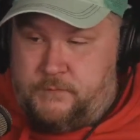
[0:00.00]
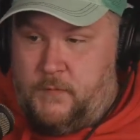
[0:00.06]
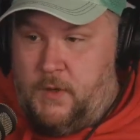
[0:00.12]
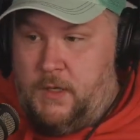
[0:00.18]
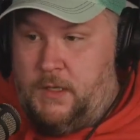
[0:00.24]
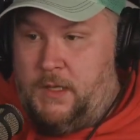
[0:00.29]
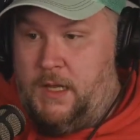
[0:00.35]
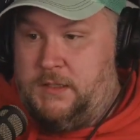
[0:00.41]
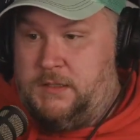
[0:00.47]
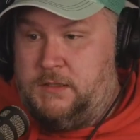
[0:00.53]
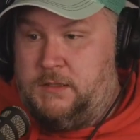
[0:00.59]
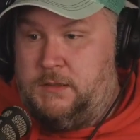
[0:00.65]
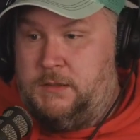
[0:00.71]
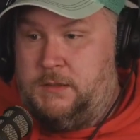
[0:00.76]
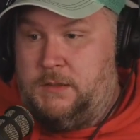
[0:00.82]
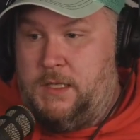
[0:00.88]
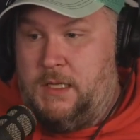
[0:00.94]
that's
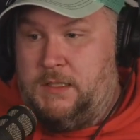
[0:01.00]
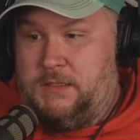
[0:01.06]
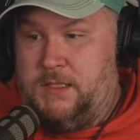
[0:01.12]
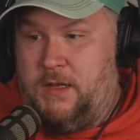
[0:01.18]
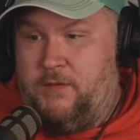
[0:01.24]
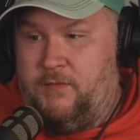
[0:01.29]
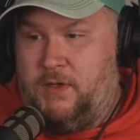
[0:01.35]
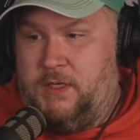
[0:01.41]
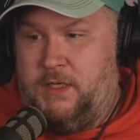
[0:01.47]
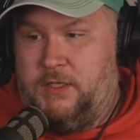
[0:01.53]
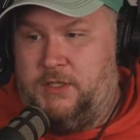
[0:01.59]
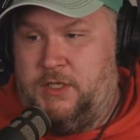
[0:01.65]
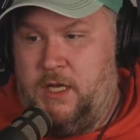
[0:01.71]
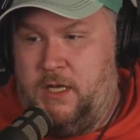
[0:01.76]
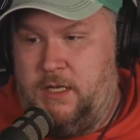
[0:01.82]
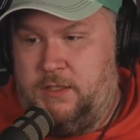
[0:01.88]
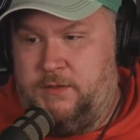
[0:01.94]
that's never gonna
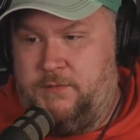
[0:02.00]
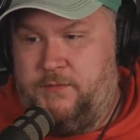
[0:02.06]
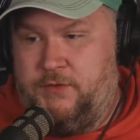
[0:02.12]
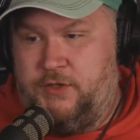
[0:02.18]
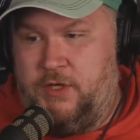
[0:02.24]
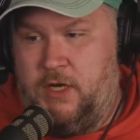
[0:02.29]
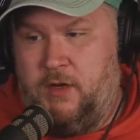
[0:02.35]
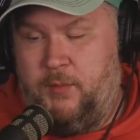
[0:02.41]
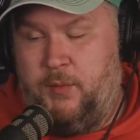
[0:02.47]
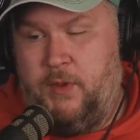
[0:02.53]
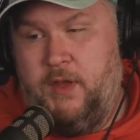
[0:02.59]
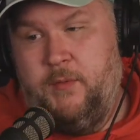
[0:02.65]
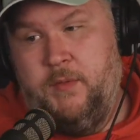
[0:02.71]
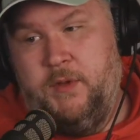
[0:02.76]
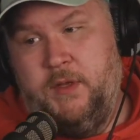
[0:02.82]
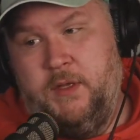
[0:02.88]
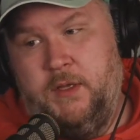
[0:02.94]
change. If you're trying to play
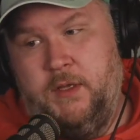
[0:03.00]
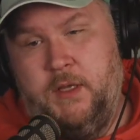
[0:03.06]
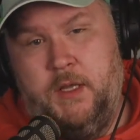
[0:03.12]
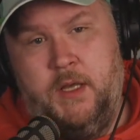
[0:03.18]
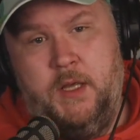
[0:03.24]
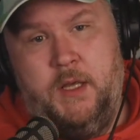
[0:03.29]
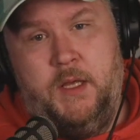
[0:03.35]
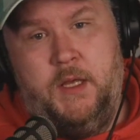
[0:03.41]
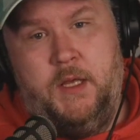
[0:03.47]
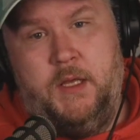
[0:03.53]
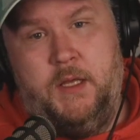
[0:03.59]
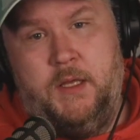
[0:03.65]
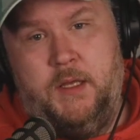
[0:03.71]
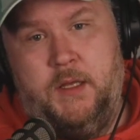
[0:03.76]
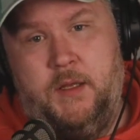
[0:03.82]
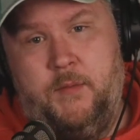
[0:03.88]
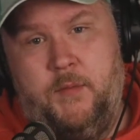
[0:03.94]
me,
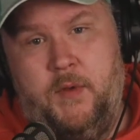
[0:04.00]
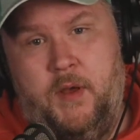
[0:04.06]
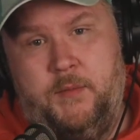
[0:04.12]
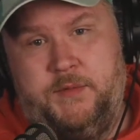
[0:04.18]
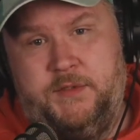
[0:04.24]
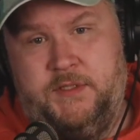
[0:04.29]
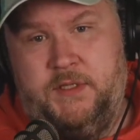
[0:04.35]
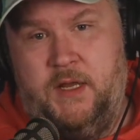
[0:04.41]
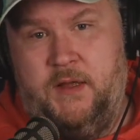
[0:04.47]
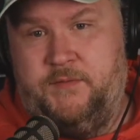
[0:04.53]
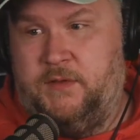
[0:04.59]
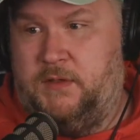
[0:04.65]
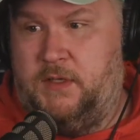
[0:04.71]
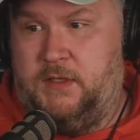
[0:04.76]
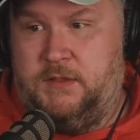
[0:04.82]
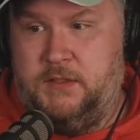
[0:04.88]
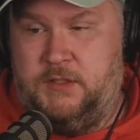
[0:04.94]
um, I'm just gonna have to
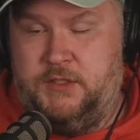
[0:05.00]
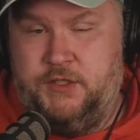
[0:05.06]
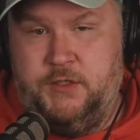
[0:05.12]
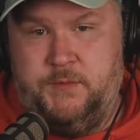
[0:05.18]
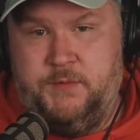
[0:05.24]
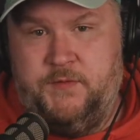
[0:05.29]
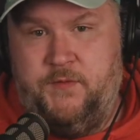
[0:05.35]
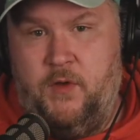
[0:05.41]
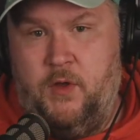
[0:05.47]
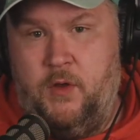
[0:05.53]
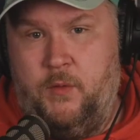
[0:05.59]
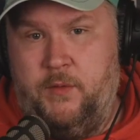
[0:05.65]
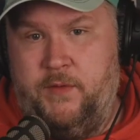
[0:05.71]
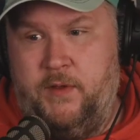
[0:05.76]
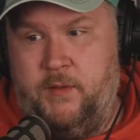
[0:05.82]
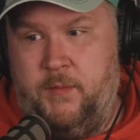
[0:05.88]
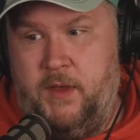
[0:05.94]
let the chips fall where
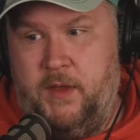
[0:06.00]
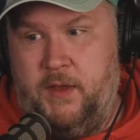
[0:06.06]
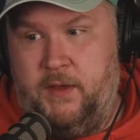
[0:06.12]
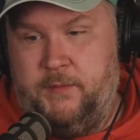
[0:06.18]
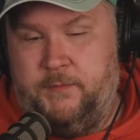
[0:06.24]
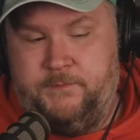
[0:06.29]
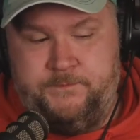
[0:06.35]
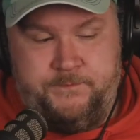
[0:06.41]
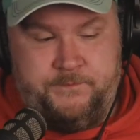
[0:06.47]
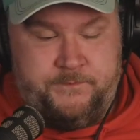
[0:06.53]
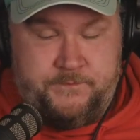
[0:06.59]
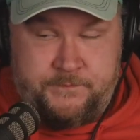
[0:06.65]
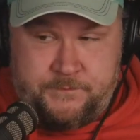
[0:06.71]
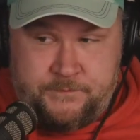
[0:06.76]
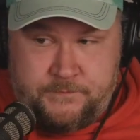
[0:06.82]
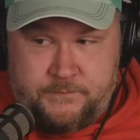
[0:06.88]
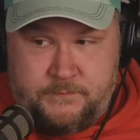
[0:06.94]
they may
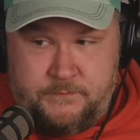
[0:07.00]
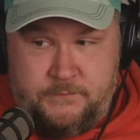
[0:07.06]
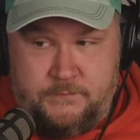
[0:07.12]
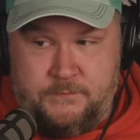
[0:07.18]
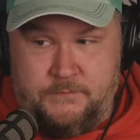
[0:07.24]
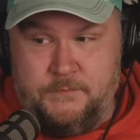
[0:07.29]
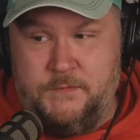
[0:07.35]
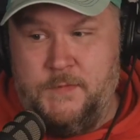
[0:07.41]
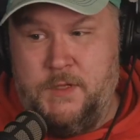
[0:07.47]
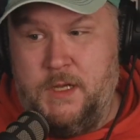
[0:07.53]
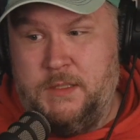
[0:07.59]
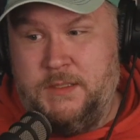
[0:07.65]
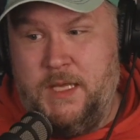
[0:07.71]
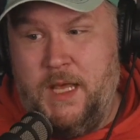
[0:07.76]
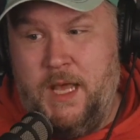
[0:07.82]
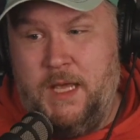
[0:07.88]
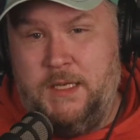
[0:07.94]
on
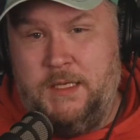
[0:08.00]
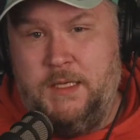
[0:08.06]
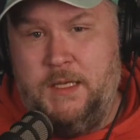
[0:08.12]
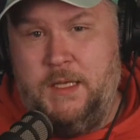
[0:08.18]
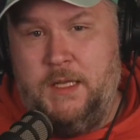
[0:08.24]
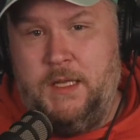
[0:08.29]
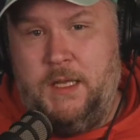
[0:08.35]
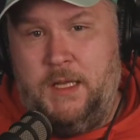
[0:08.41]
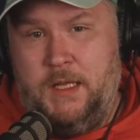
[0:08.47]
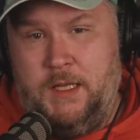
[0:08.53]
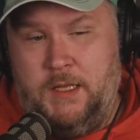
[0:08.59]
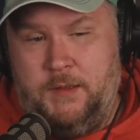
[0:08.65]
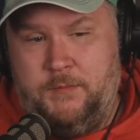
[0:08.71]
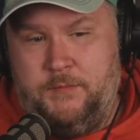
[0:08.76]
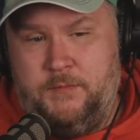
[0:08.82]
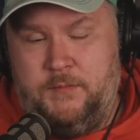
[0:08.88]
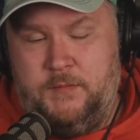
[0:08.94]
that.
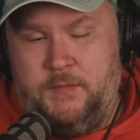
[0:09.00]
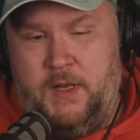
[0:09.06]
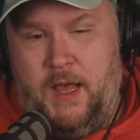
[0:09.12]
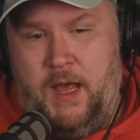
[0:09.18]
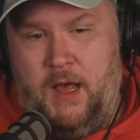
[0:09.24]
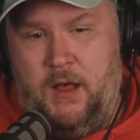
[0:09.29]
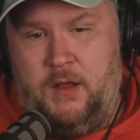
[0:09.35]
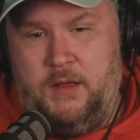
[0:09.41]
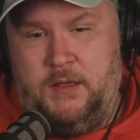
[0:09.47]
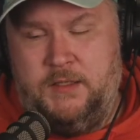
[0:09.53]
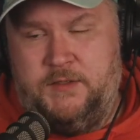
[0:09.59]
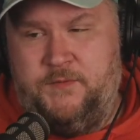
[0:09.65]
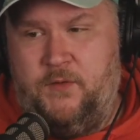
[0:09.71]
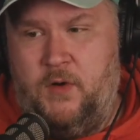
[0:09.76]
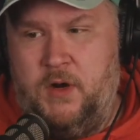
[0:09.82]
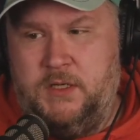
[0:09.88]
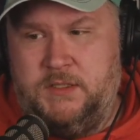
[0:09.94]
Um, now, as
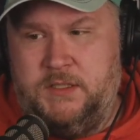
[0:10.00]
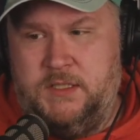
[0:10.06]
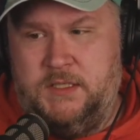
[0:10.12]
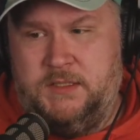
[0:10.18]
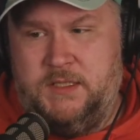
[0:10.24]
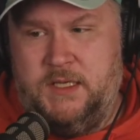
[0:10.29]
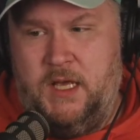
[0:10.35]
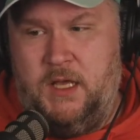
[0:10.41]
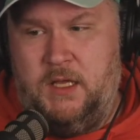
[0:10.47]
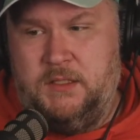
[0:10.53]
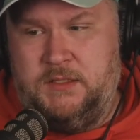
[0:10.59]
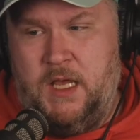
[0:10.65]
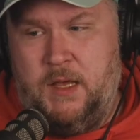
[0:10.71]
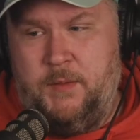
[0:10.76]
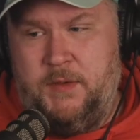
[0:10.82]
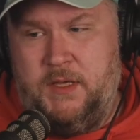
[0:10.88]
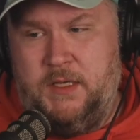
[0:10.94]
far as anything else, I mean,